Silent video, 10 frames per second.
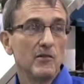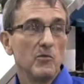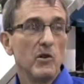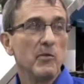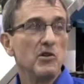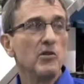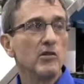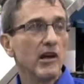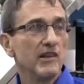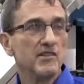We've been
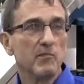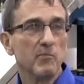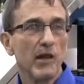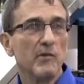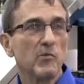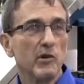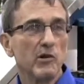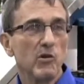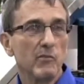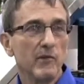utilizing Blackmore
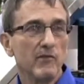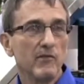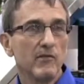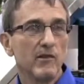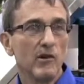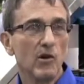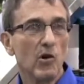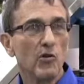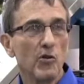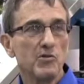equipment in
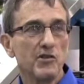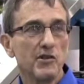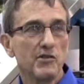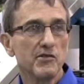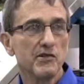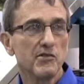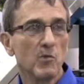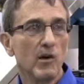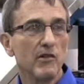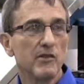all those years, as
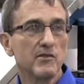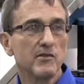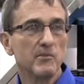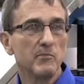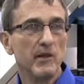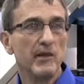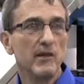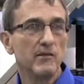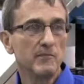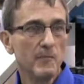well as
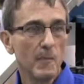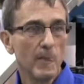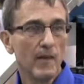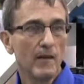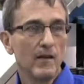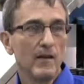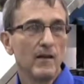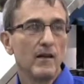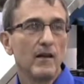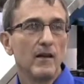media.
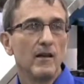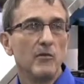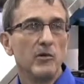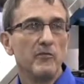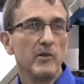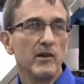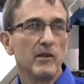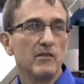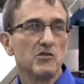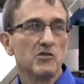We've
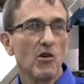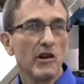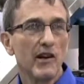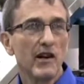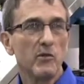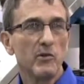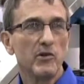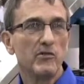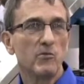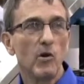been starting out
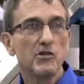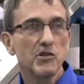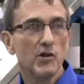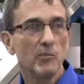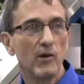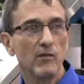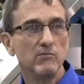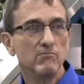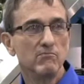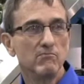with 1 turbo,
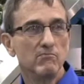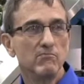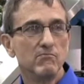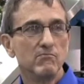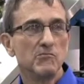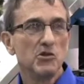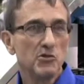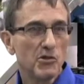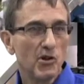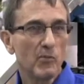2
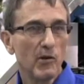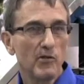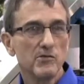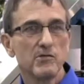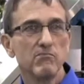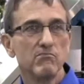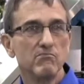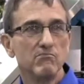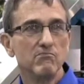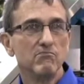turbos,
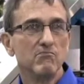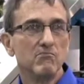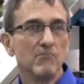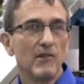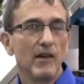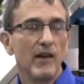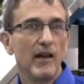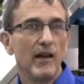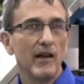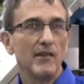
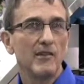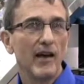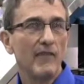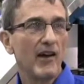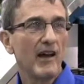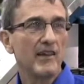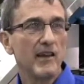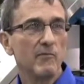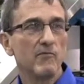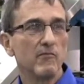and have had
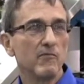them